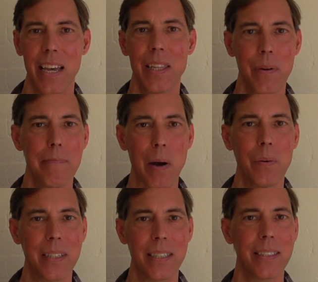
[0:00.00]
in the
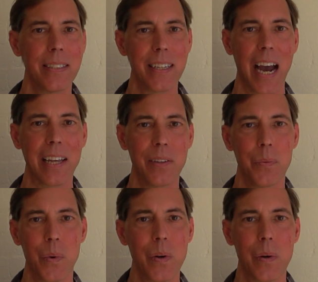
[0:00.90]
remote distance
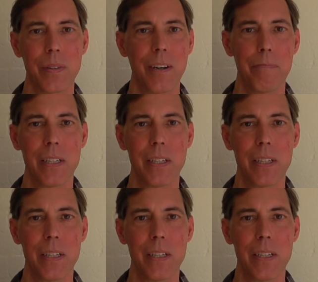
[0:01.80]
island world of